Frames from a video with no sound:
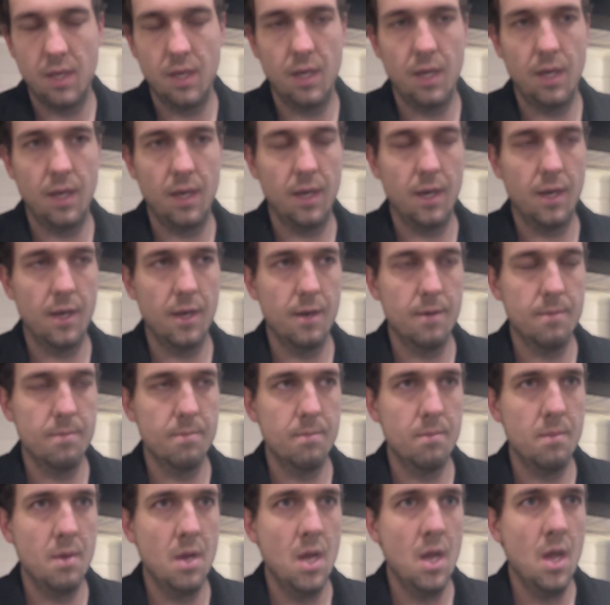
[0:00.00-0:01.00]

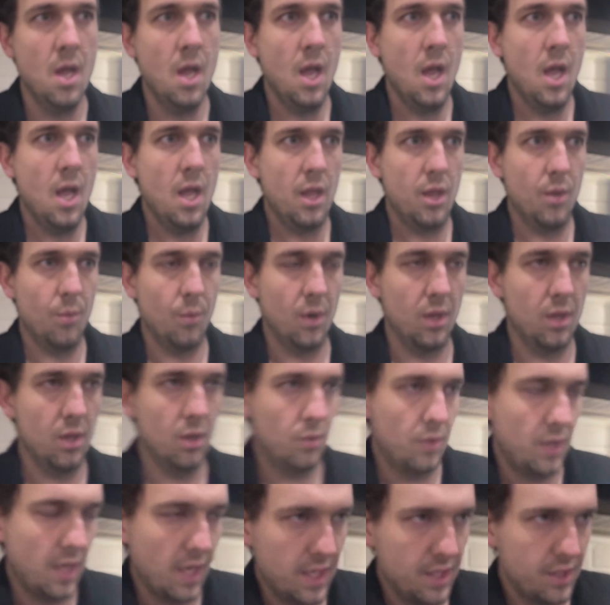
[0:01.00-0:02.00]
The one
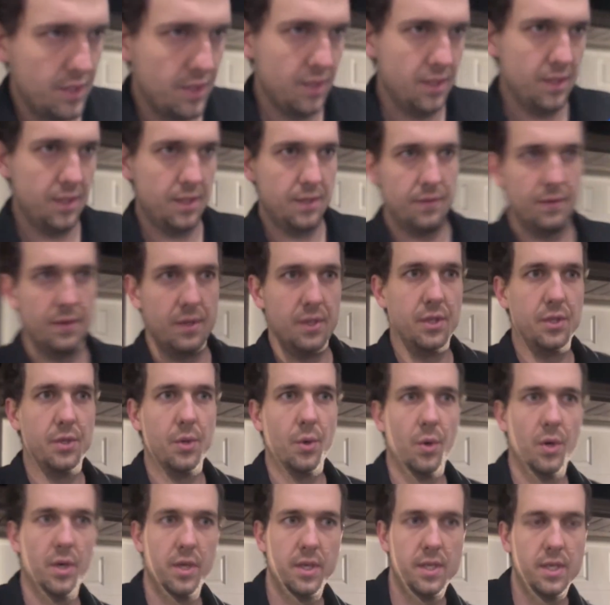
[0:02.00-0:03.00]
location is a
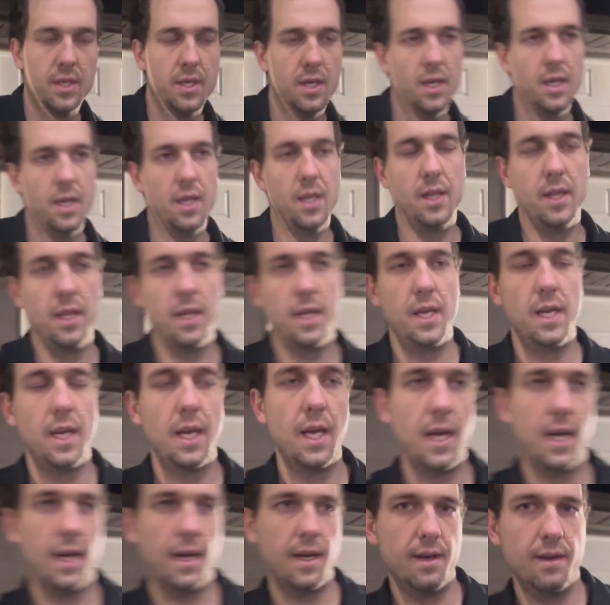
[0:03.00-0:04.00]
resort, and they
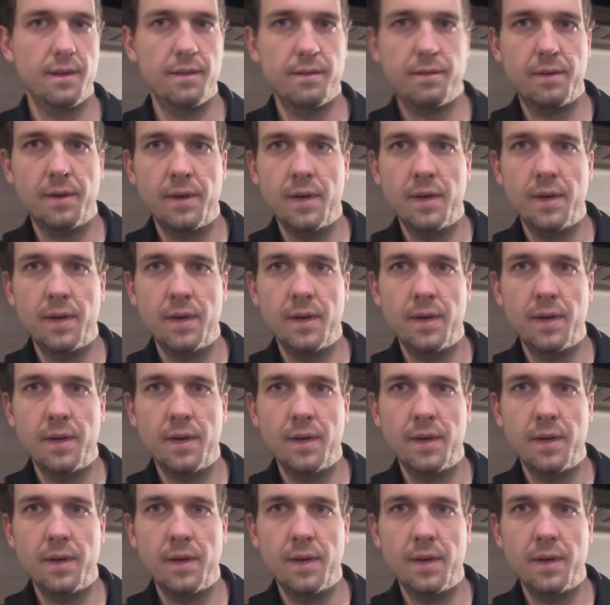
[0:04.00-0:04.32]
have